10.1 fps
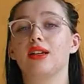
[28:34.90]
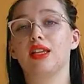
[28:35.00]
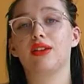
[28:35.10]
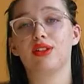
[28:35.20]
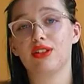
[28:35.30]

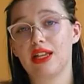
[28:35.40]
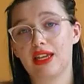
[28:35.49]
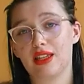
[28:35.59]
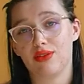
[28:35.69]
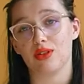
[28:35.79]
Give it a
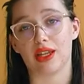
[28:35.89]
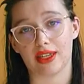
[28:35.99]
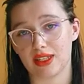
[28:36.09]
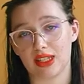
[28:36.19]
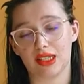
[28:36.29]
like if you
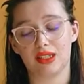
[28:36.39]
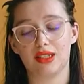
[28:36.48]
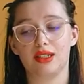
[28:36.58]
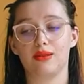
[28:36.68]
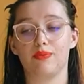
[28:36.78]
liked it,
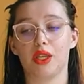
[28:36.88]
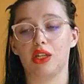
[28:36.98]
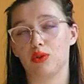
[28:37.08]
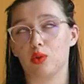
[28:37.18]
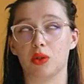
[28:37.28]

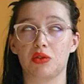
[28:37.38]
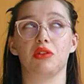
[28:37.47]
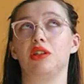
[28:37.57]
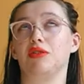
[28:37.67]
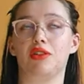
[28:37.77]
and if you want to
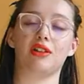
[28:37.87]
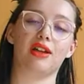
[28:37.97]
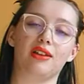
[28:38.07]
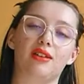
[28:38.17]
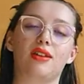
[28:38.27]
give it a like.